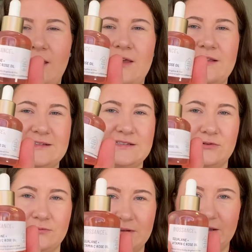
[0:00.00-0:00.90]
This is a
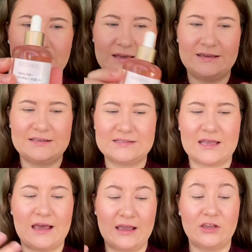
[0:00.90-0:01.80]
really nice
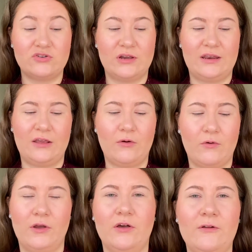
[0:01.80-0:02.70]
hydrating
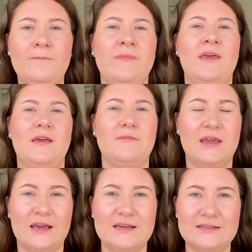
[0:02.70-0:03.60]
oil.
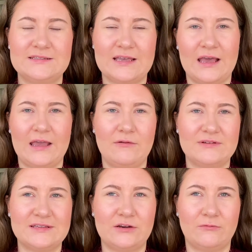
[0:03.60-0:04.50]
Because I
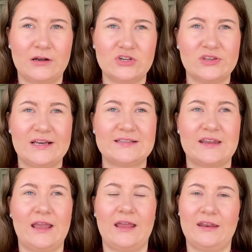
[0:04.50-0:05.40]
was in a rush last
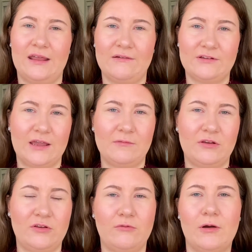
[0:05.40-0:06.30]
night, I didn't have time to
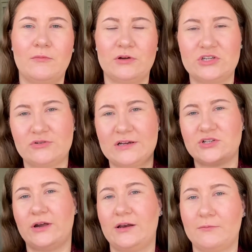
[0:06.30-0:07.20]
do a
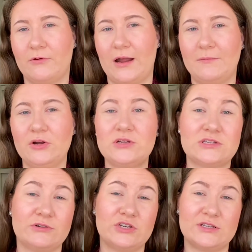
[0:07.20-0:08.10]
moisturizer and a primer,
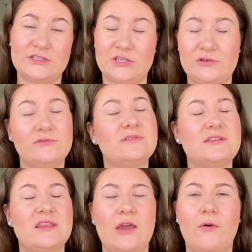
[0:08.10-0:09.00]
so I just
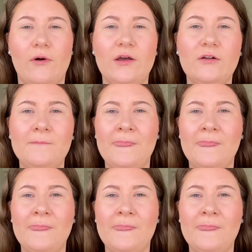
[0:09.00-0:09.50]
used the oil.